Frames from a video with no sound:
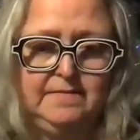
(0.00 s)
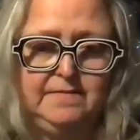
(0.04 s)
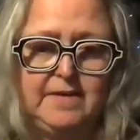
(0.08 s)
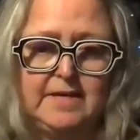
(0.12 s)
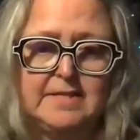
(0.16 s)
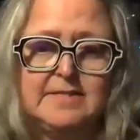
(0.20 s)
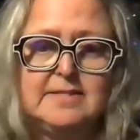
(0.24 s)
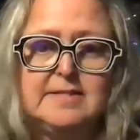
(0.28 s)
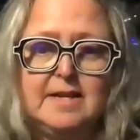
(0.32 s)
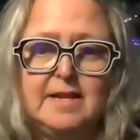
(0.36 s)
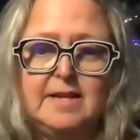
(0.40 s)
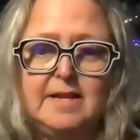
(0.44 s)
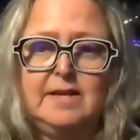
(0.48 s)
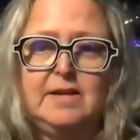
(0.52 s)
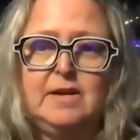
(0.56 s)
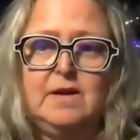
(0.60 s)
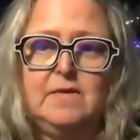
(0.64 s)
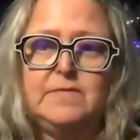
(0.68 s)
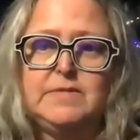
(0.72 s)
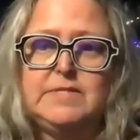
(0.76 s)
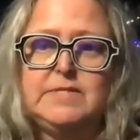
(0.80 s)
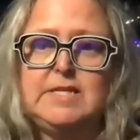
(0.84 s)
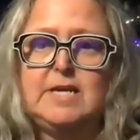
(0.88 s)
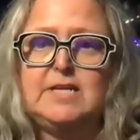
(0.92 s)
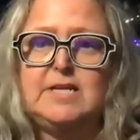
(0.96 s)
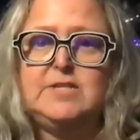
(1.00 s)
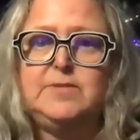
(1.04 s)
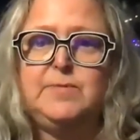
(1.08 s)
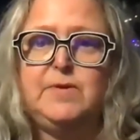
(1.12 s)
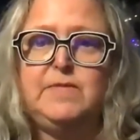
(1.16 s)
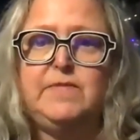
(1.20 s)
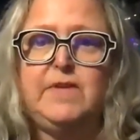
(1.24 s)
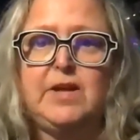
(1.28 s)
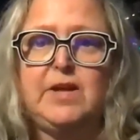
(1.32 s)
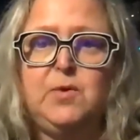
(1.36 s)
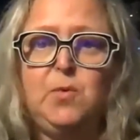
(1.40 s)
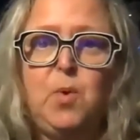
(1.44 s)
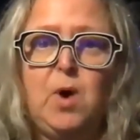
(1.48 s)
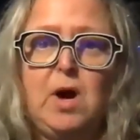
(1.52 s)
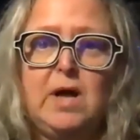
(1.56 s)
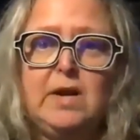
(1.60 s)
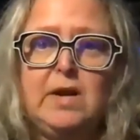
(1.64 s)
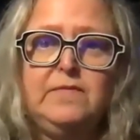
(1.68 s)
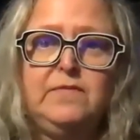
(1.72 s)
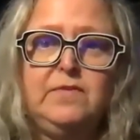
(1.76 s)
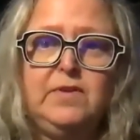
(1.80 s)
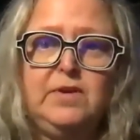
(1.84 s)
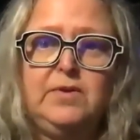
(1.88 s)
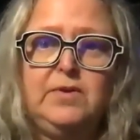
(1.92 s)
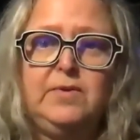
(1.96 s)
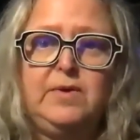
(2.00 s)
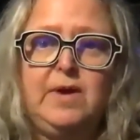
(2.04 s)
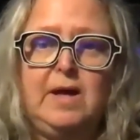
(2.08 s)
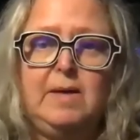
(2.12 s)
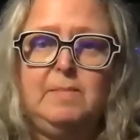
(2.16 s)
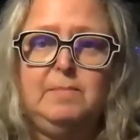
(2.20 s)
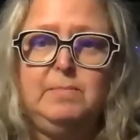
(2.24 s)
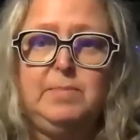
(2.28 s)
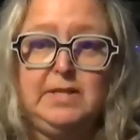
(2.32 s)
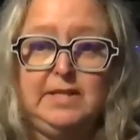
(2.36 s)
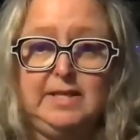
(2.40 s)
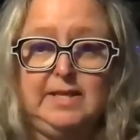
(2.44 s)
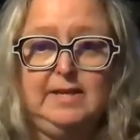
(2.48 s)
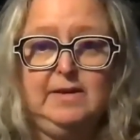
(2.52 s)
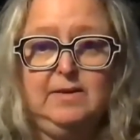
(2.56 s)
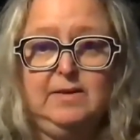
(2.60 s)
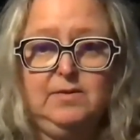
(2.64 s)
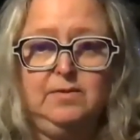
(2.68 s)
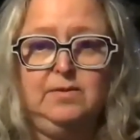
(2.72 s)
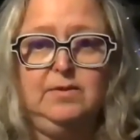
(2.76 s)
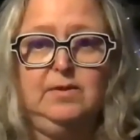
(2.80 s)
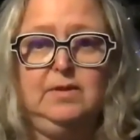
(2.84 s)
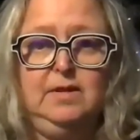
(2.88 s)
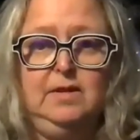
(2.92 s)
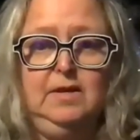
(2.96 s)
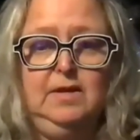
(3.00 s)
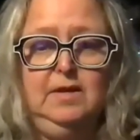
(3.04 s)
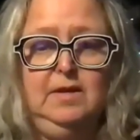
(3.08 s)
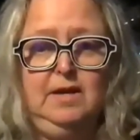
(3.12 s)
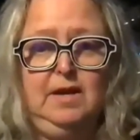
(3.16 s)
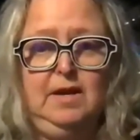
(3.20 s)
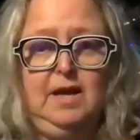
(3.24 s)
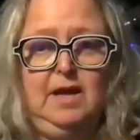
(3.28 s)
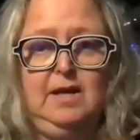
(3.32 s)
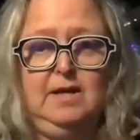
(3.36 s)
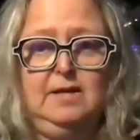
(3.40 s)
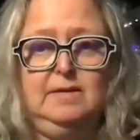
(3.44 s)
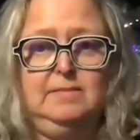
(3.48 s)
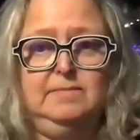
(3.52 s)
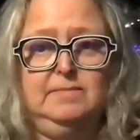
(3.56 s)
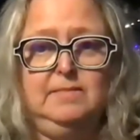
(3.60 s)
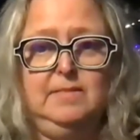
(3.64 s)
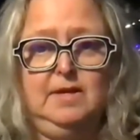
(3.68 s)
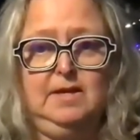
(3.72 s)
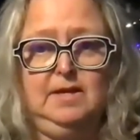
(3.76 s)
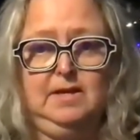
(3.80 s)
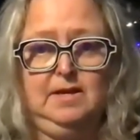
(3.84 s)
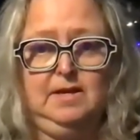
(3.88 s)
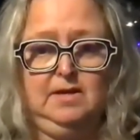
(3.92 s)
fascinating conversation. We've had quite a few um, political um,